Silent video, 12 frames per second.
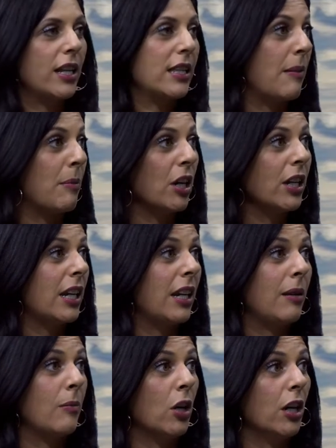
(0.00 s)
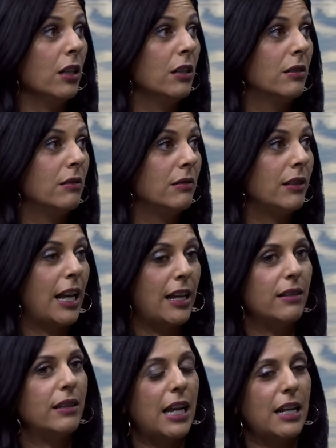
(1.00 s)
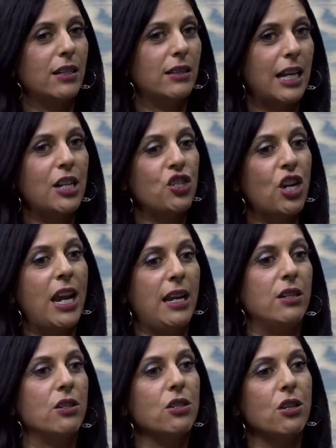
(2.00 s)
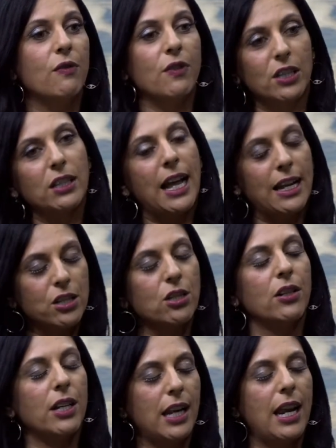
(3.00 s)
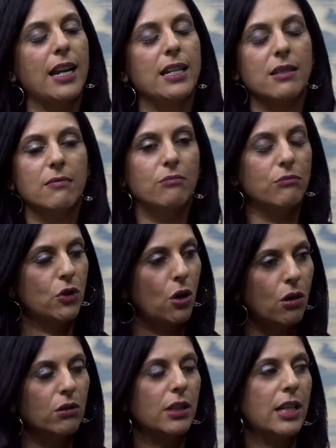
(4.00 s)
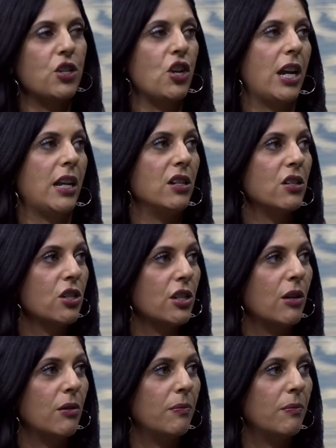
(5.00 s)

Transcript: in that market anymore. That changed over the last 30 days. Totally changed. So